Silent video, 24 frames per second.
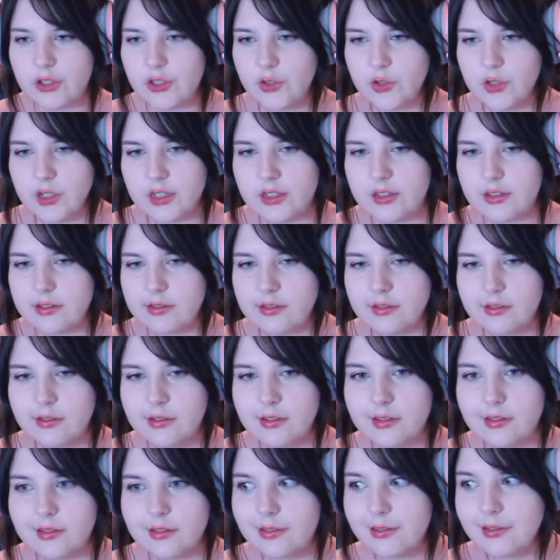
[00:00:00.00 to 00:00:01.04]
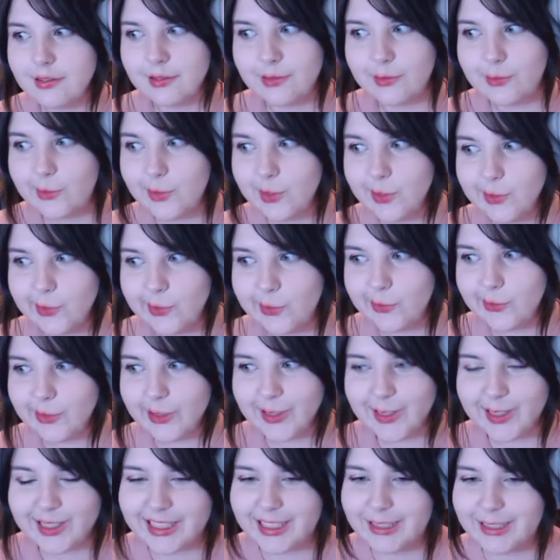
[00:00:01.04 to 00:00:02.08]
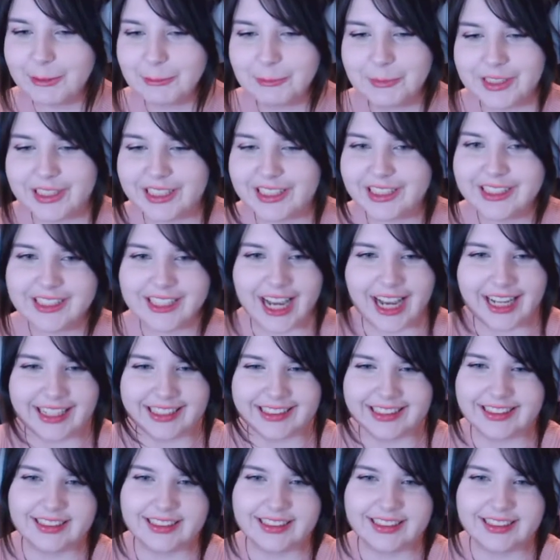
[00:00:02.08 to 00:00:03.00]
You guys, you guys know what we do around here when we're just chatting.